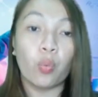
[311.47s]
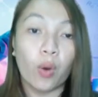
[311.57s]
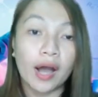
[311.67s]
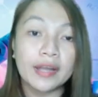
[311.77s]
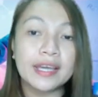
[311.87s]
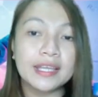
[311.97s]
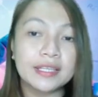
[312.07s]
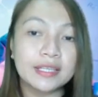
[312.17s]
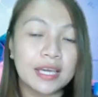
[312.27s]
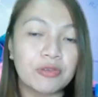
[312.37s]
Wada
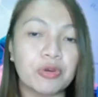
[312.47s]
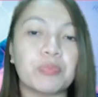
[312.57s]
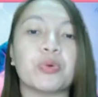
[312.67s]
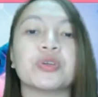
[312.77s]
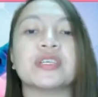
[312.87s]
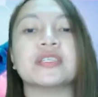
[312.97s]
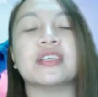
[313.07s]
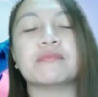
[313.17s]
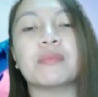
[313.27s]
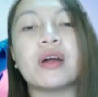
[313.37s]
and King reported
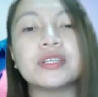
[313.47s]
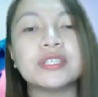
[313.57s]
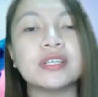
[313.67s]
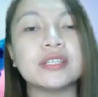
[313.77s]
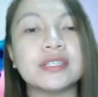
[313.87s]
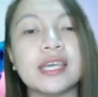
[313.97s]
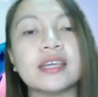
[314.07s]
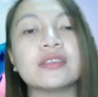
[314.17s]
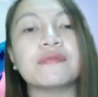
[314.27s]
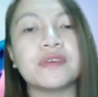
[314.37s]
that marginal
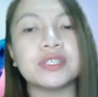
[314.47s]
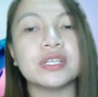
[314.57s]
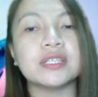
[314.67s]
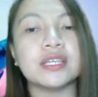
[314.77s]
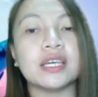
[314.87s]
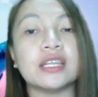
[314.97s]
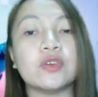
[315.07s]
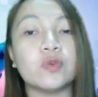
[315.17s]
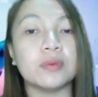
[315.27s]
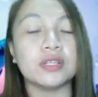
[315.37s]
zinc deficiency in
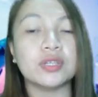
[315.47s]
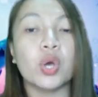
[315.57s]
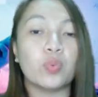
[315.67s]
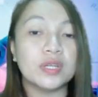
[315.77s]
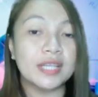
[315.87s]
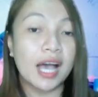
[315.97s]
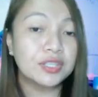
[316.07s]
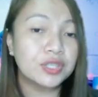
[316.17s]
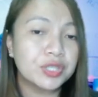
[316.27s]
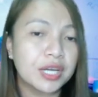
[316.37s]
humans was
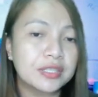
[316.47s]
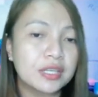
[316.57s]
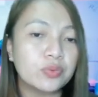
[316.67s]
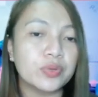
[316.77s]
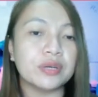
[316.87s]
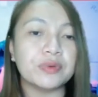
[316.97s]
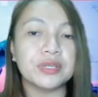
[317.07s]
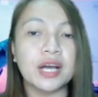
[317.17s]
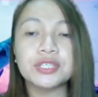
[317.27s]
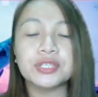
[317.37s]
associated with a
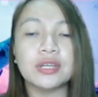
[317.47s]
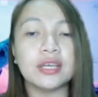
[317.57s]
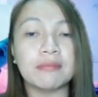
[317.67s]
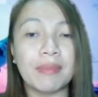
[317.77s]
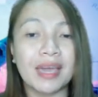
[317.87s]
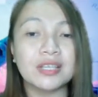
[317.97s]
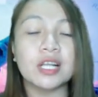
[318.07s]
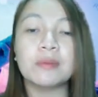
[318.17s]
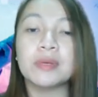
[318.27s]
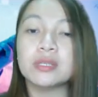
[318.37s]
reduction in
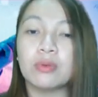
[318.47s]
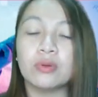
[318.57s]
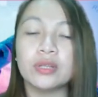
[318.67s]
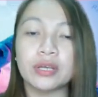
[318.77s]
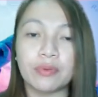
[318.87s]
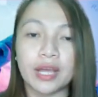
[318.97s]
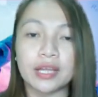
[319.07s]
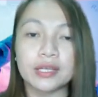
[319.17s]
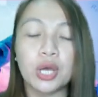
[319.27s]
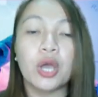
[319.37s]
basal metabolic rate.